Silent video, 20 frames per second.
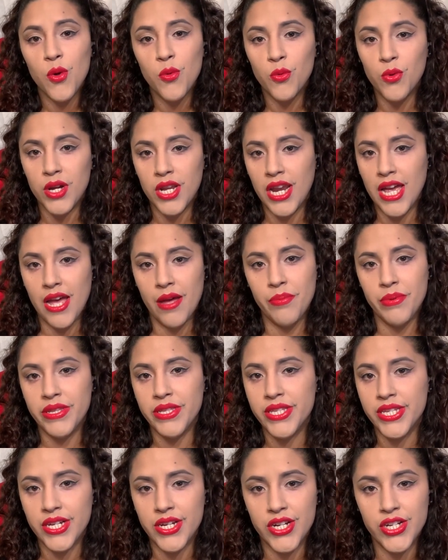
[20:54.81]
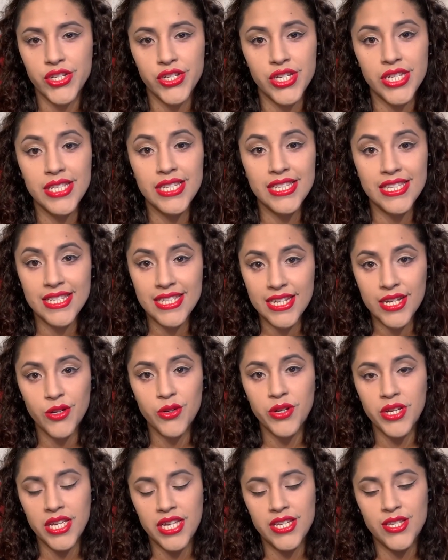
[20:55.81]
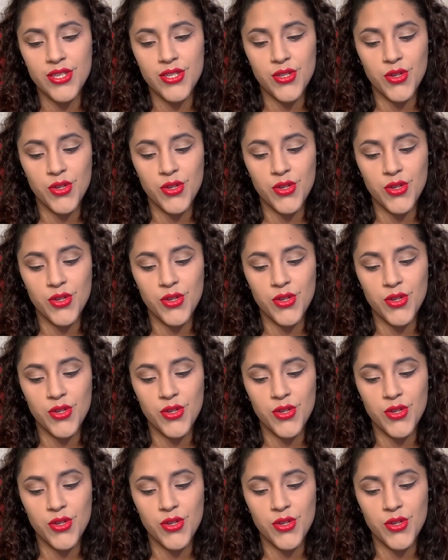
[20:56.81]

what happened to her, she still is.